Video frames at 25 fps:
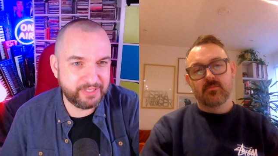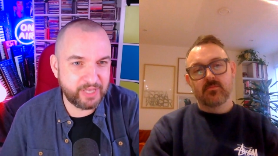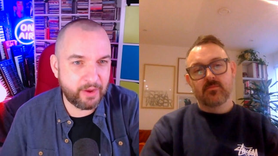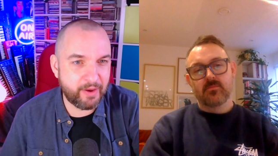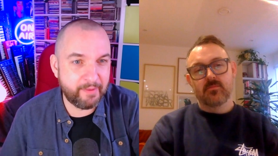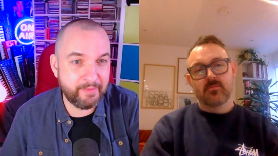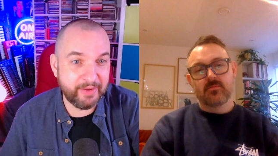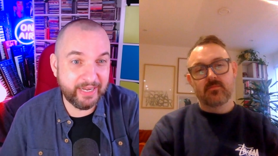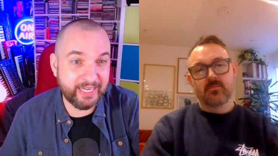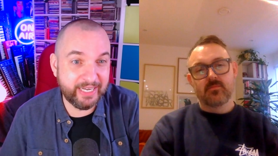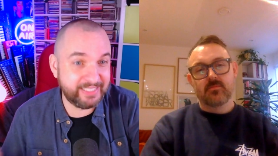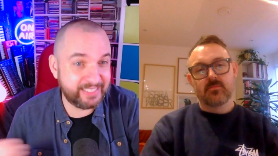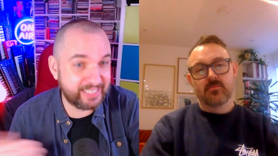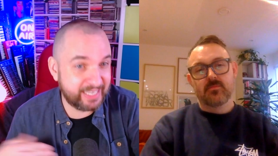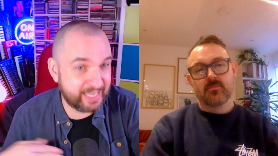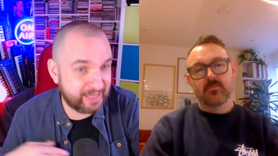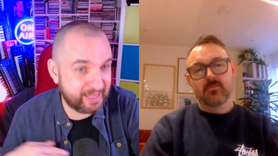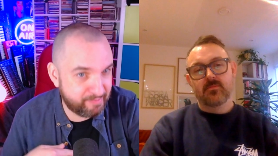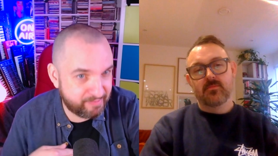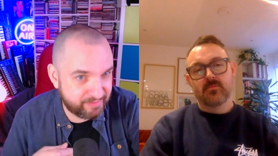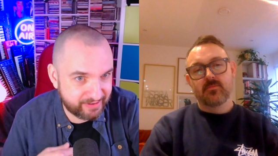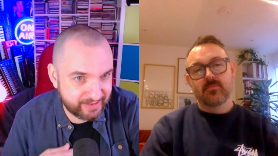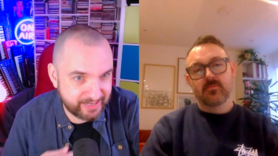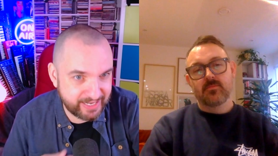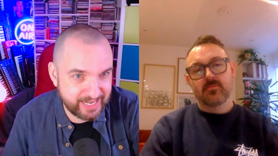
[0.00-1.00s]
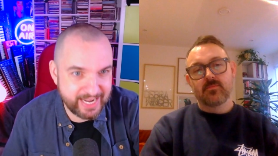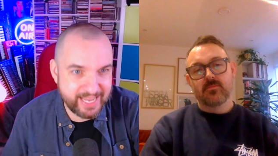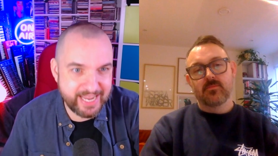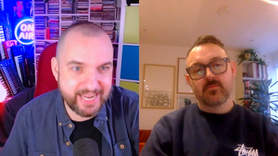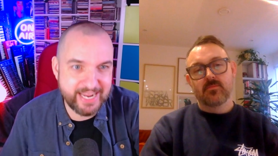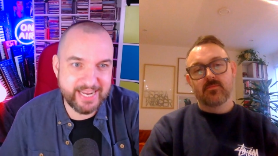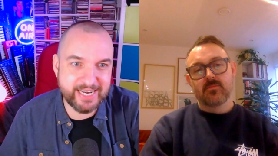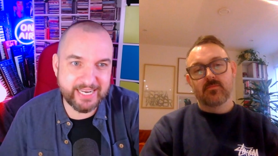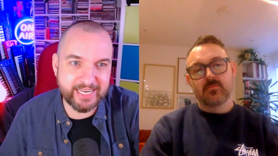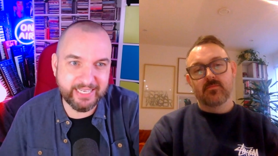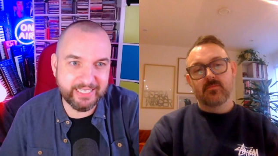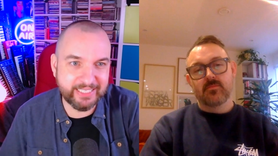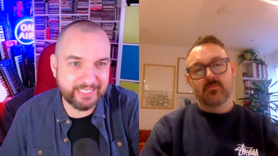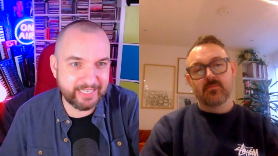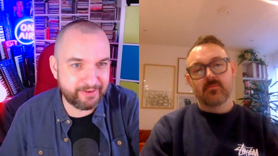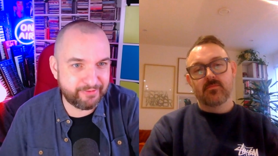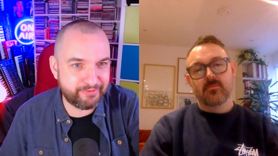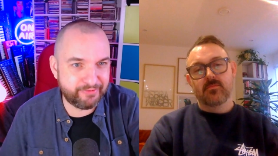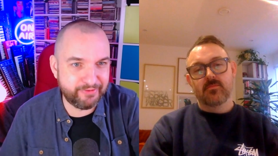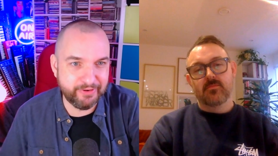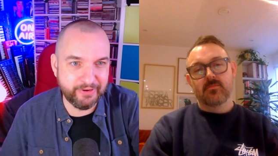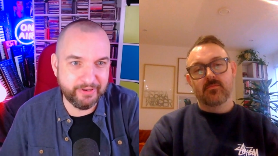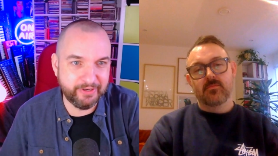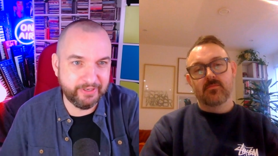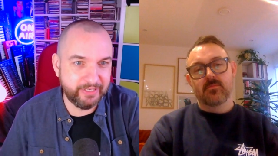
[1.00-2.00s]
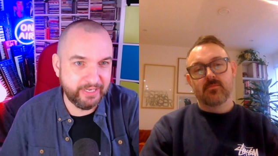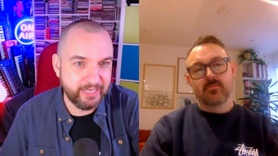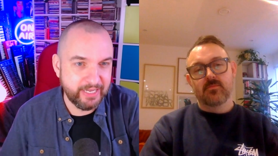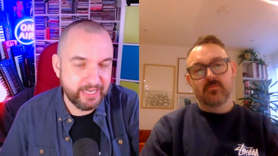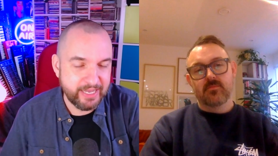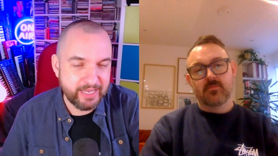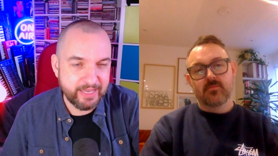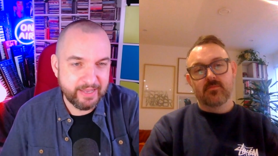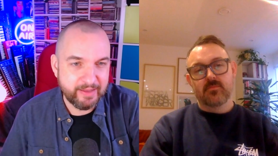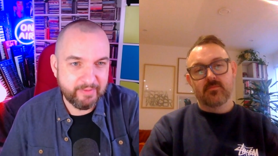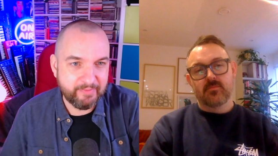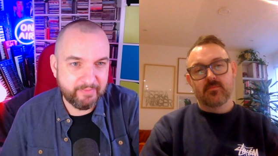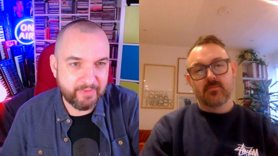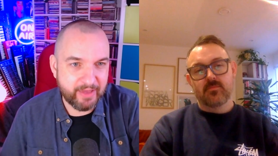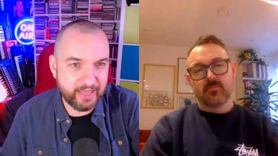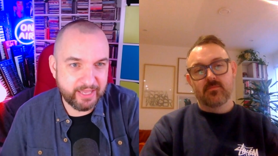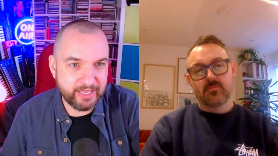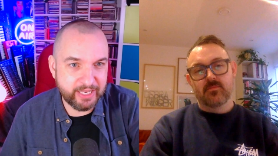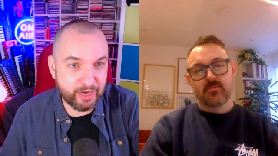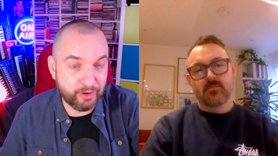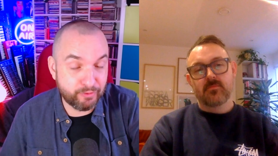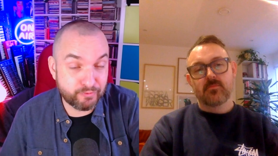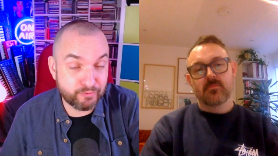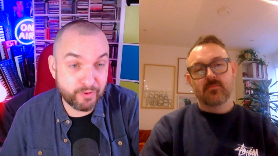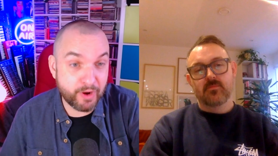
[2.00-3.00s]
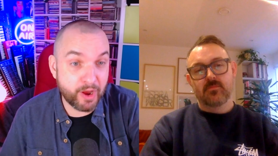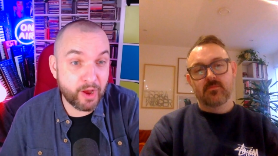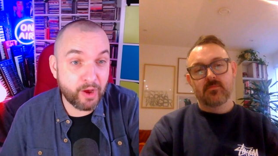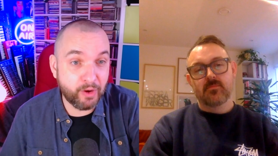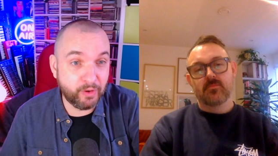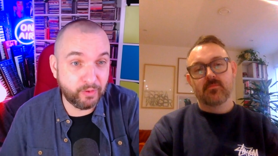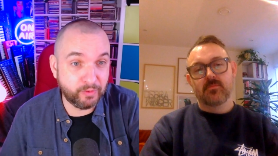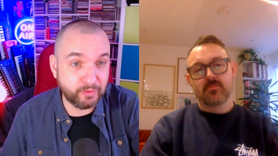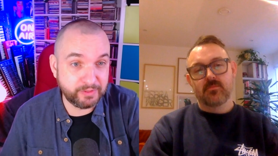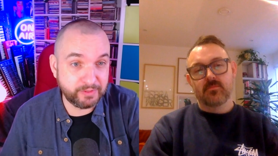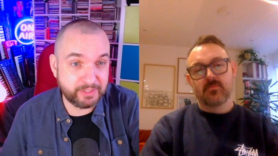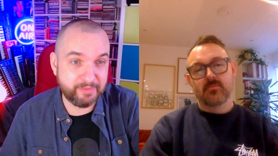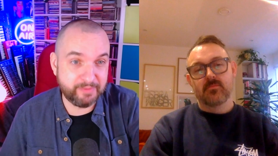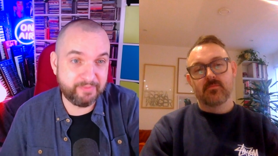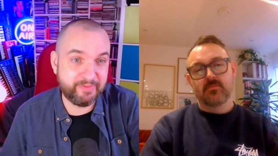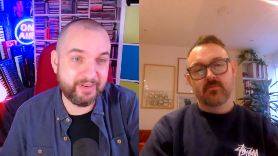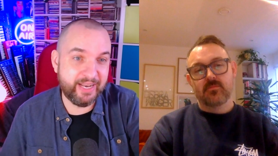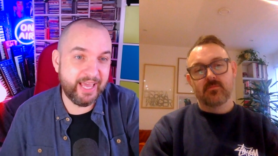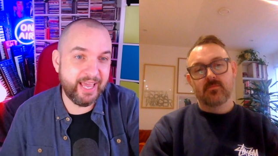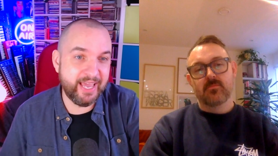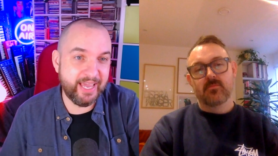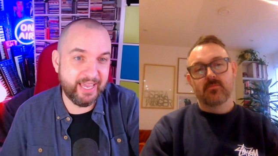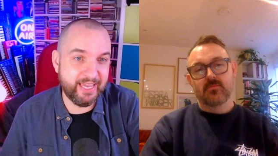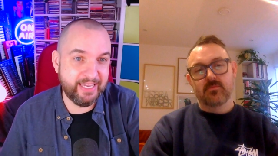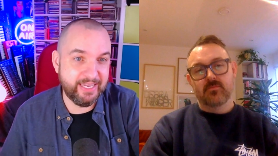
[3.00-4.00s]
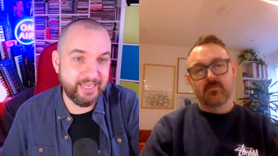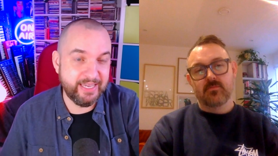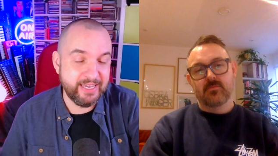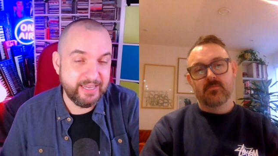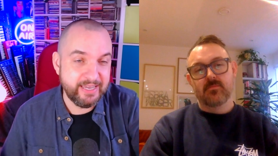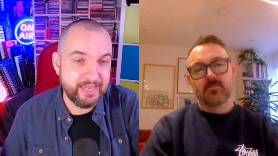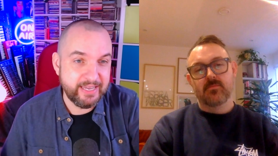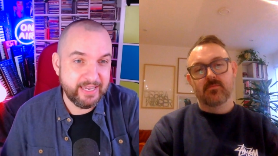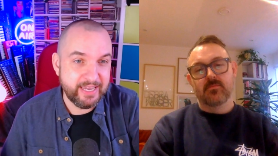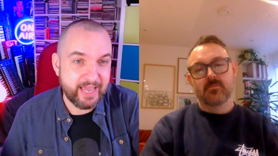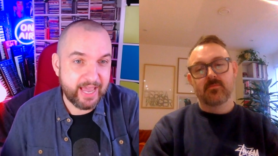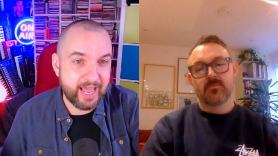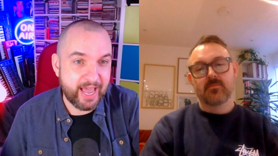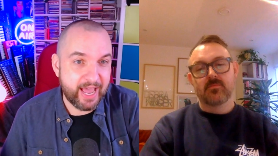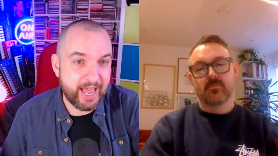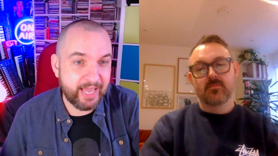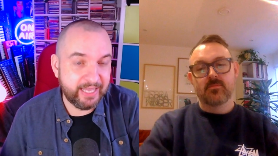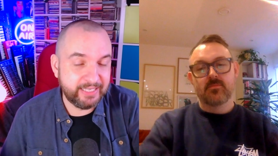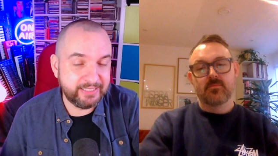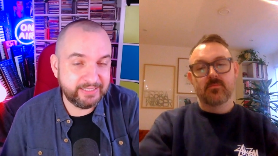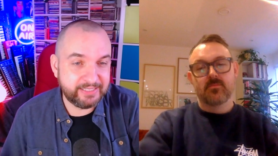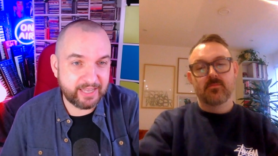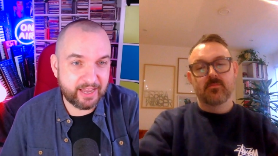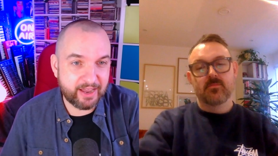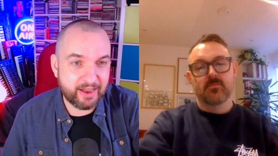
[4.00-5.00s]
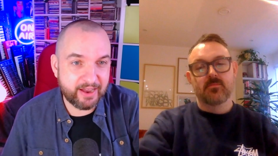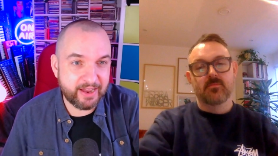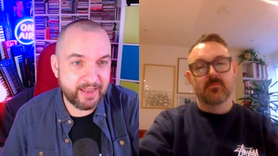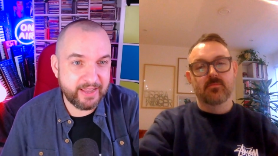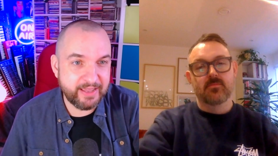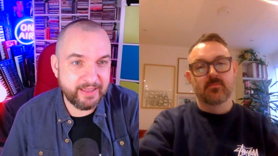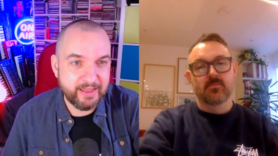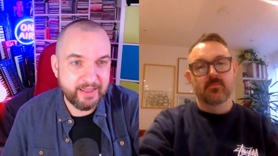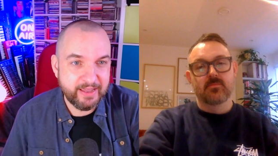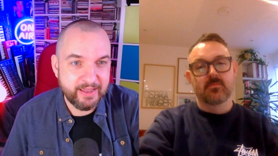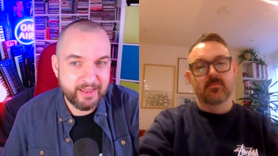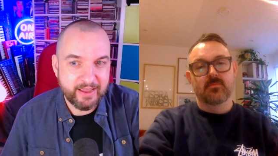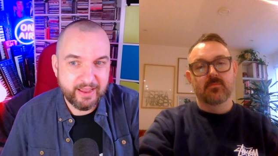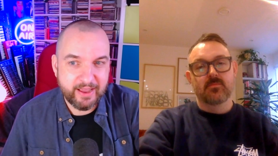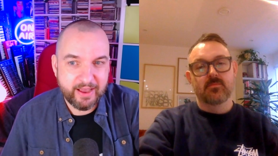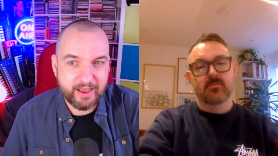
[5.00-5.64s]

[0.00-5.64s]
Speaker 1: So, I mean, it's a completely different, uh, you know, role to play. And I,